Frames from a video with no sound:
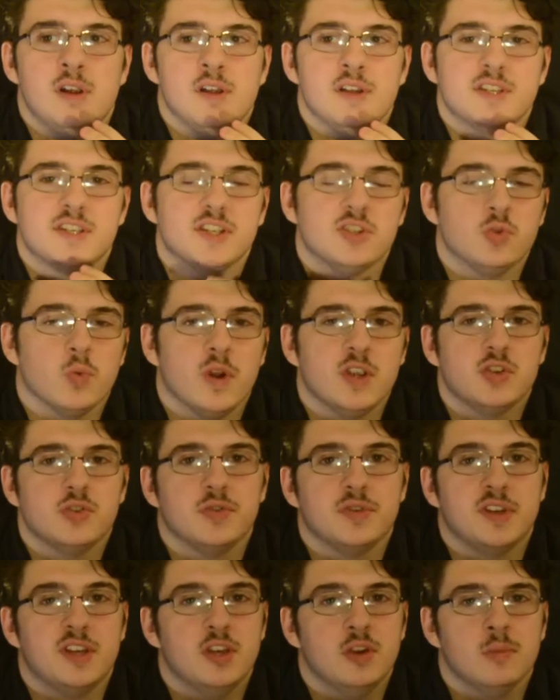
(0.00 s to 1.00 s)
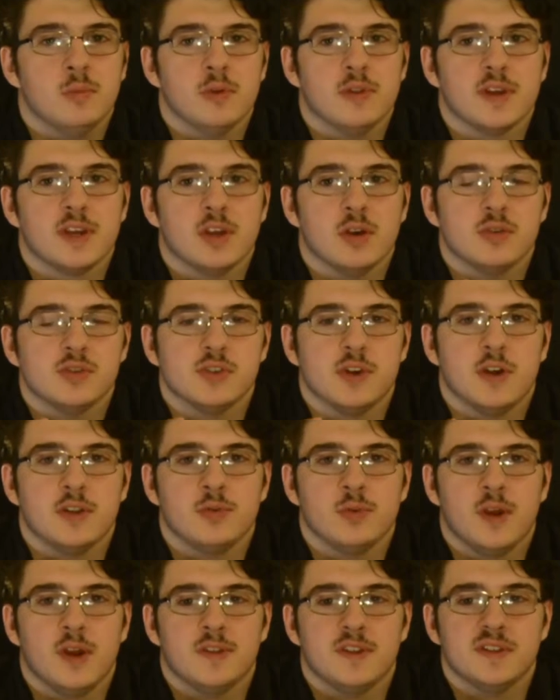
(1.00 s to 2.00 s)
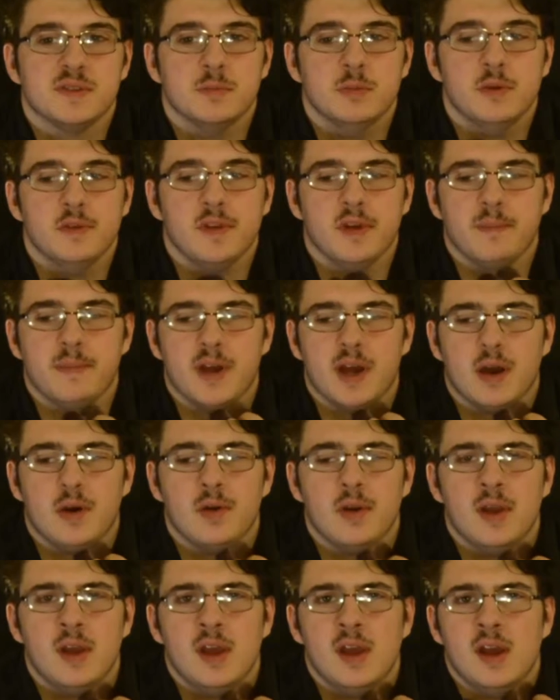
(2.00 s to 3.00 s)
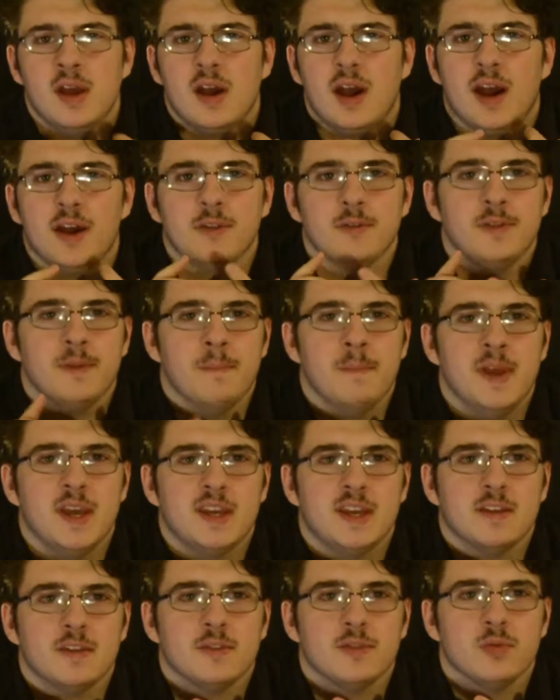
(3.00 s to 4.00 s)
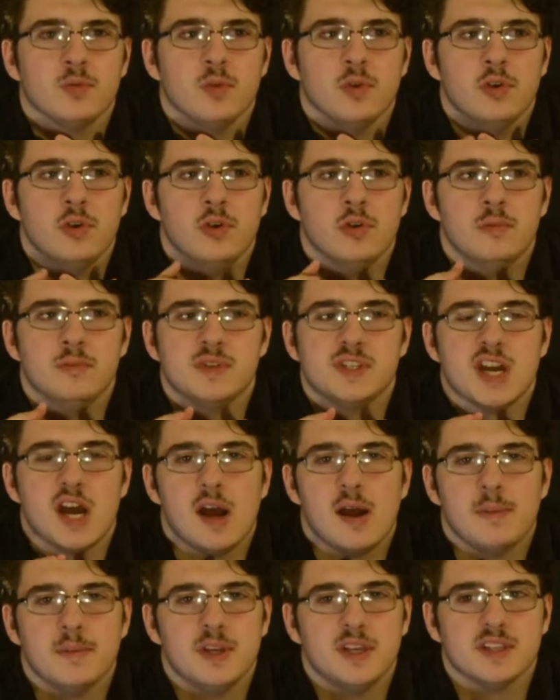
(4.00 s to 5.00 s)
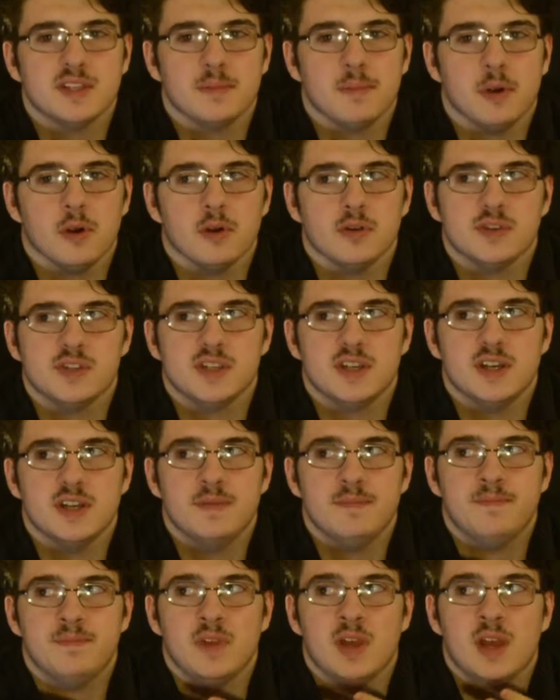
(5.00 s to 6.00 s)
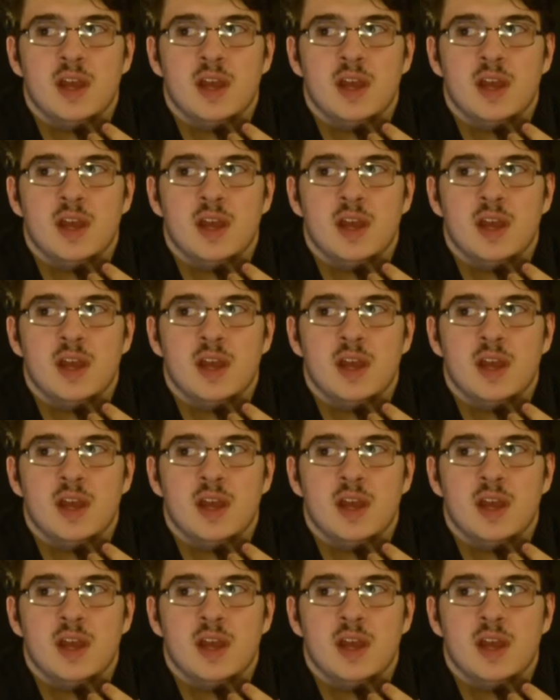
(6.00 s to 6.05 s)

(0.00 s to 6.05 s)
situational humor that goes on throughout this movie about either the making of The Room, Tommy as a person,